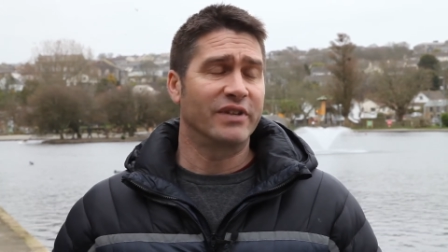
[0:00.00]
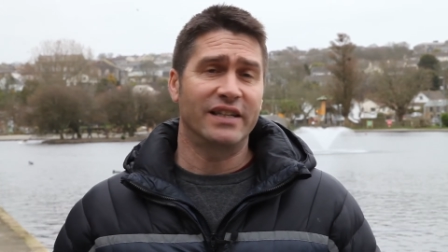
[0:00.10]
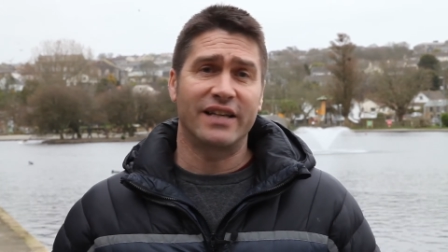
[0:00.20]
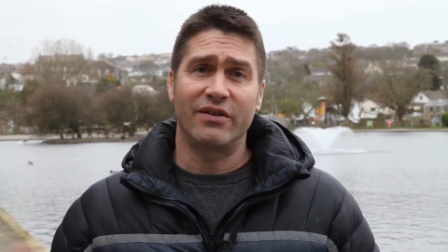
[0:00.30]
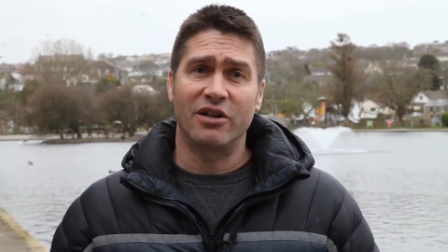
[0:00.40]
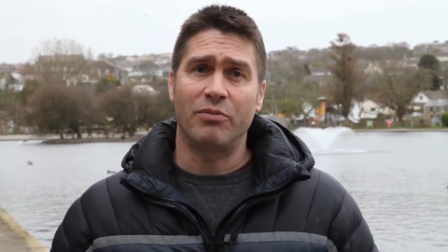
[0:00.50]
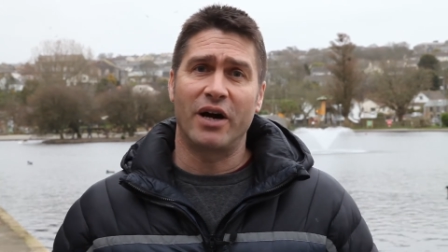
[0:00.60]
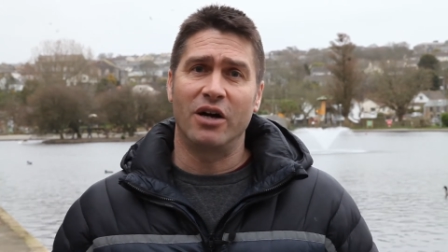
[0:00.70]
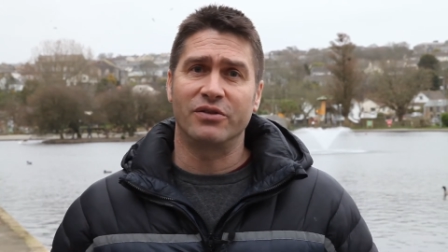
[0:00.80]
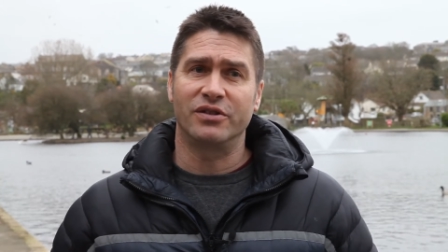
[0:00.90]
Get out and
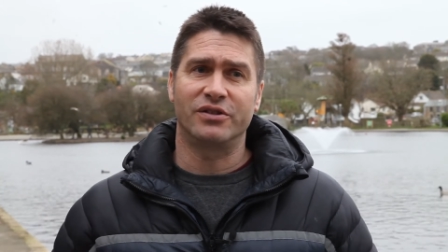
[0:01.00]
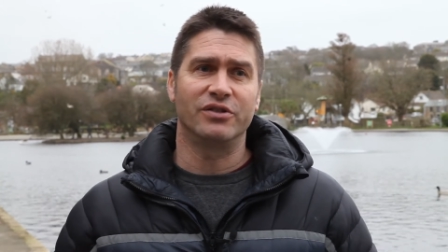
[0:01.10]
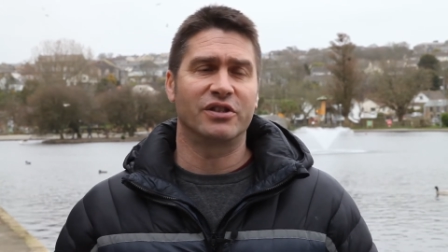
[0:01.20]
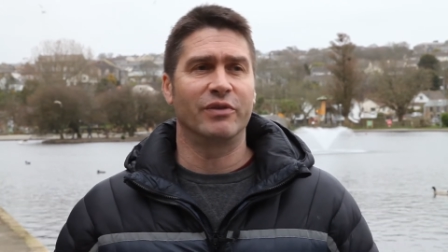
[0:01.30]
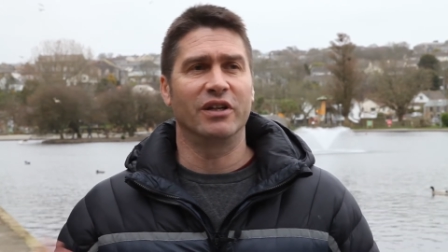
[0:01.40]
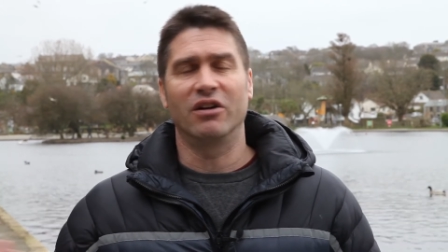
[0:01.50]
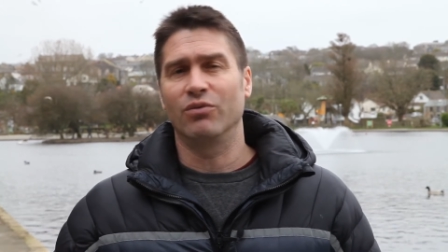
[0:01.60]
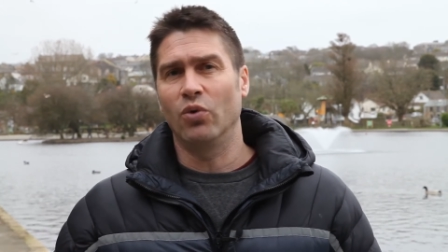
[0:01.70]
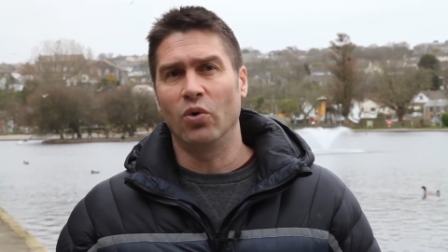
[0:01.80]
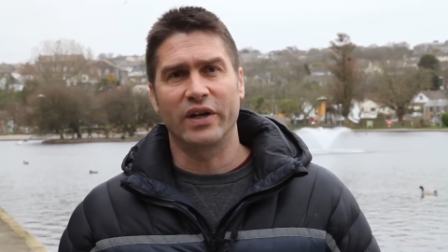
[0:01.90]
about and do something like
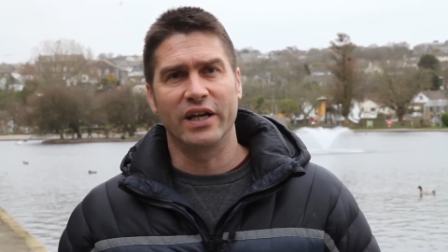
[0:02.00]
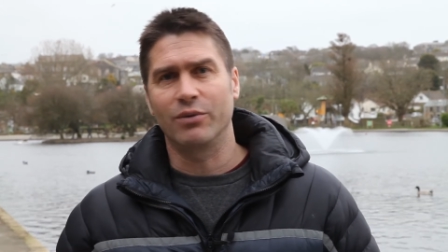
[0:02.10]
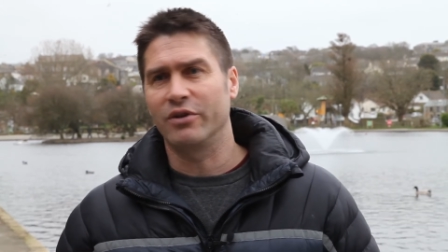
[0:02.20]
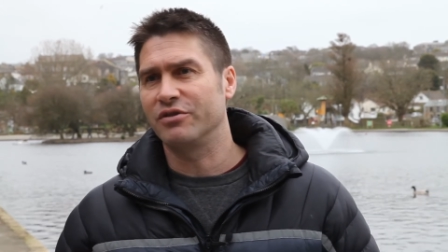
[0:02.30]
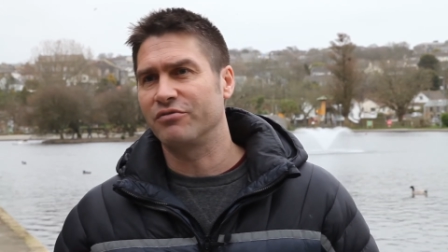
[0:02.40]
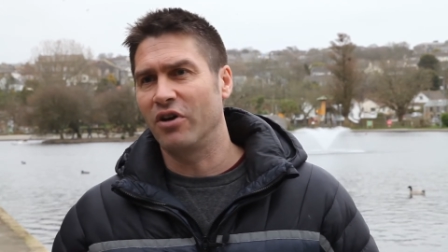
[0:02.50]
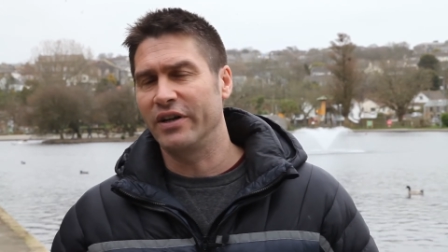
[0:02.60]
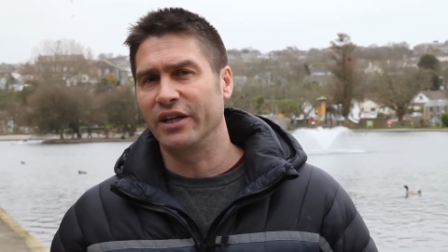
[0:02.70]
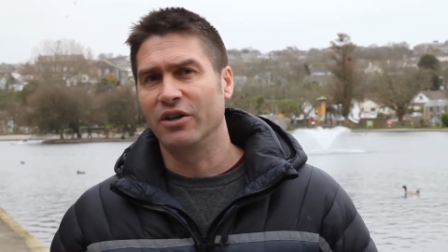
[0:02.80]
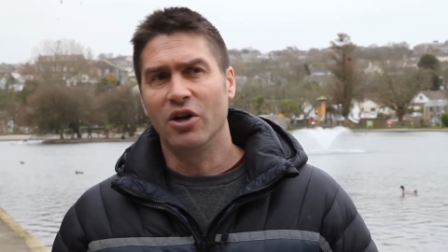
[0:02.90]
walking, whether it's running,